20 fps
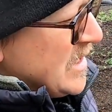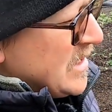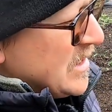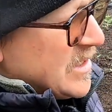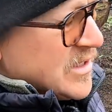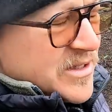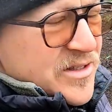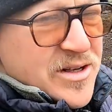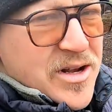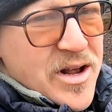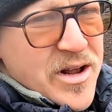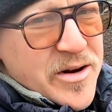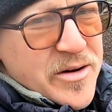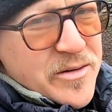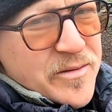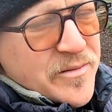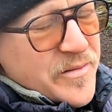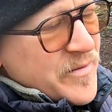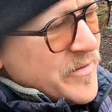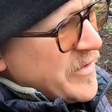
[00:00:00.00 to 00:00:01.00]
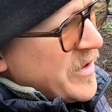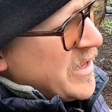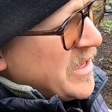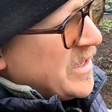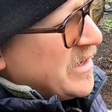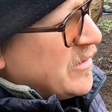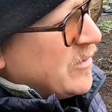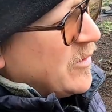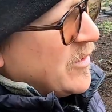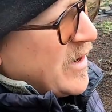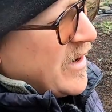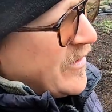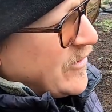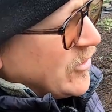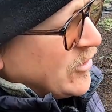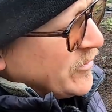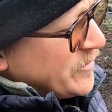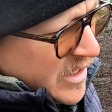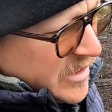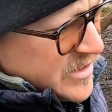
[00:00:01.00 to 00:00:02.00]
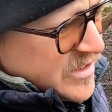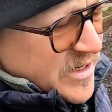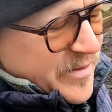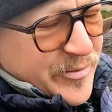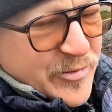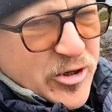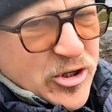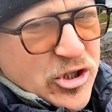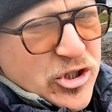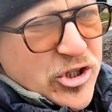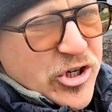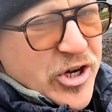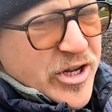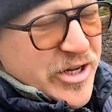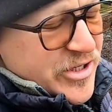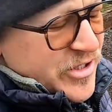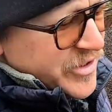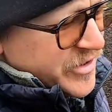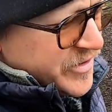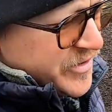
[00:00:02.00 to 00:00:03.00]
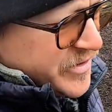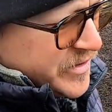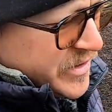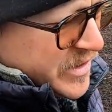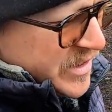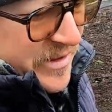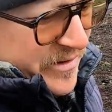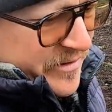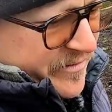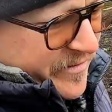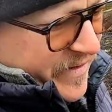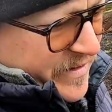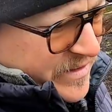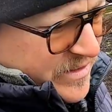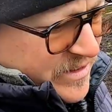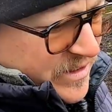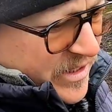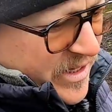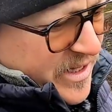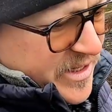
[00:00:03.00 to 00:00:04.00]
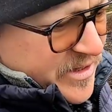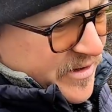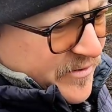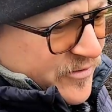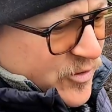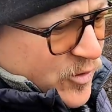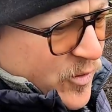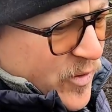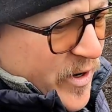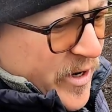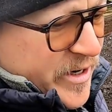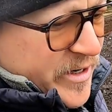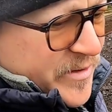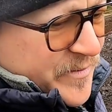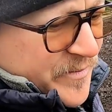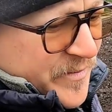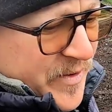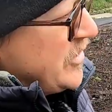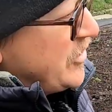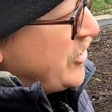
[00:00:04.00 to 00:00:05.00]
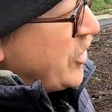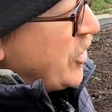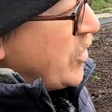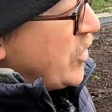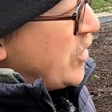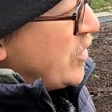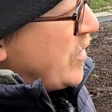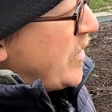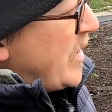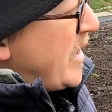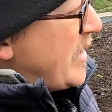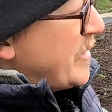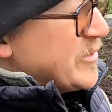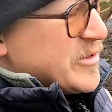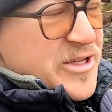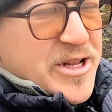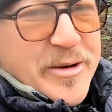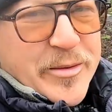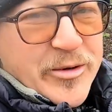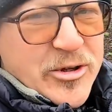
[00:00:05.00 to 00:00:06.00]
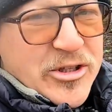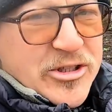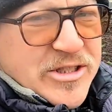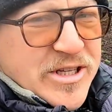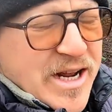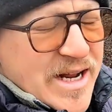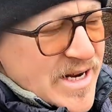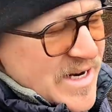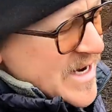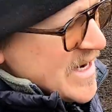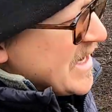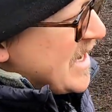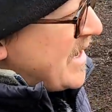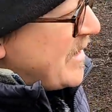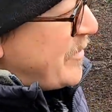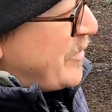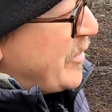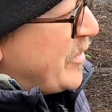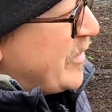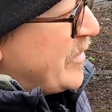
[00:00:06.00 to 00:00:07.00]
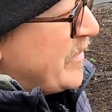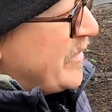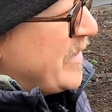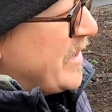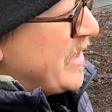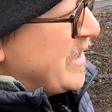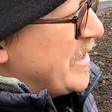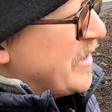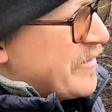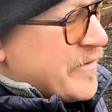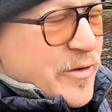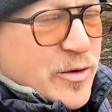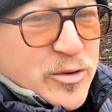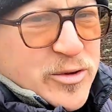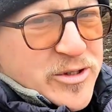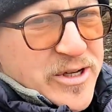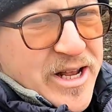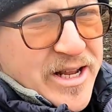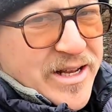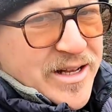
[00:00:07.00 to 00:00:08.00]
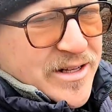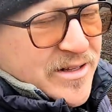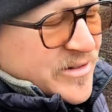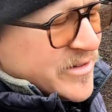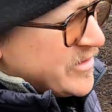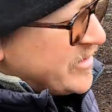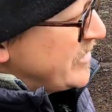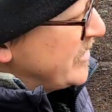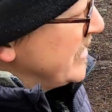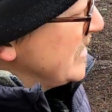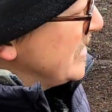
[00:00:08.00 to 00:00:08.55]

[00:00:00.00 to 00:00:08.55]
the sun and whatever temperature changes. It affects the length of twine. So I was able to tighten it up in a few seconds